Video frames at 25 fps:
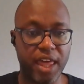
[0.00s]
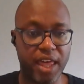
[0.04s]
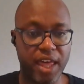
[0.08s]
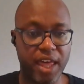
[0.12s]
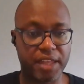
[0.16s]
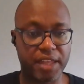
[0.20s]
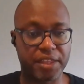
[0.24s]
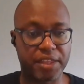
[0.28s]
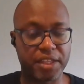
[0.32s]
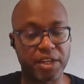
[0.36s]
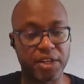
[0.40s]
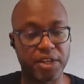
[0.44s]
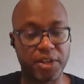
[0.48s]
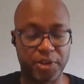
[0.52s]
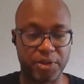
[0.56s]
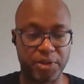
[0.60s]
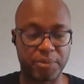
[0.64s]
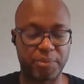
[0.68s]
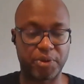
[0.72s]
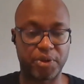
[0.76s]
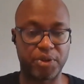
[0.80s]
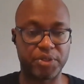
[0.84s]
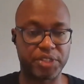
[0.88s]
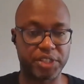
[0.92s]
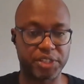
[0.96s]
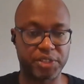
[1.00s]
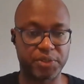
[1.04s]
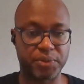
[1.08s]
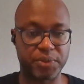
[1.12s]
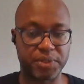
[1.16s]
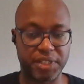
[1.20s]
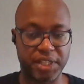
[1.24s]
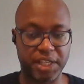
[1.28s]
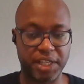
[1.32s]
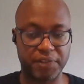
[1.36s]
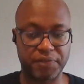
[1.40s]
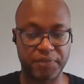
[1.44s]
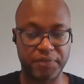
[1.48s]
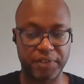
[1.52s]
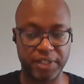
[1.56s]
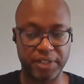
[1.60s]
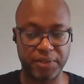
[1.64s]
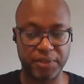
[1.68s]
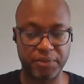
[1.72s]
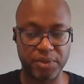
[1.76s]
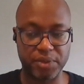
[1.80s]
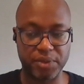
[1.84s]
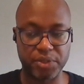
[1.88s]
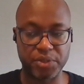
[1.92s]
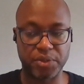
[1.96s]
I think a lot of projects would definitely
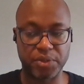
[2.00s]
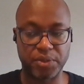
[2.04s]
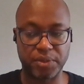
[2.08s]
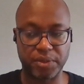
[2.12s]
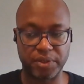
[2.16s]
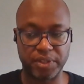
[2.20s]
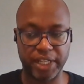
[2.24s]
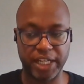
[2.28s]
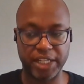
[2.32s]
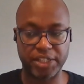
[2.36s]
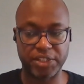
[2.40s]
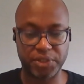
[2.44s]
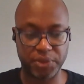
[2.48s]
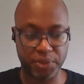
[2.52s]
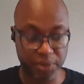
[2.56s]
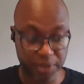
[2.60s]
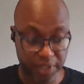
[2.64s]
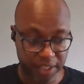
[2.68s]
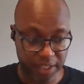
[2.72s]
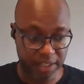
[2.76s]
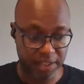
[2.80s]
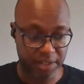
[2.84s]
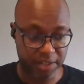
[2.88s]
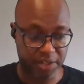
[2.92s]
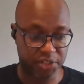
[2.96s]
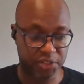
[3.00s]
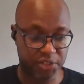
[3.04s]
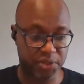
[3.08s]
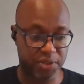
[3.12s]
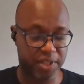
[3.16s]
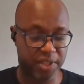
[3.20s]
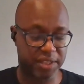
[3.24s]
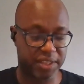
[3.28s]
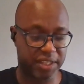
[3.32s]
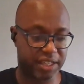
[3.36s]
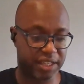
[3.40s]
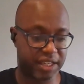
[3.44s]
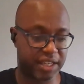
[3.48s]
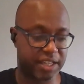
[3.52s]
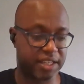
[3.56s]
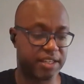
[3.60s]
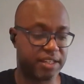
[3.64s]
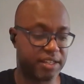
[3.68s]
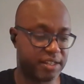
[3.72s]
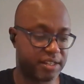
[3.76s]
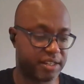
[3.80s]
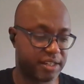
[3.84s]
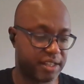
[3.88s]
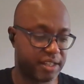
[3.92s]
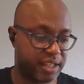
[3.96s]
want to hold that token so that they
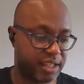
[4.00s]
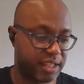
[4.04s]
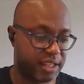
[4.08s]
can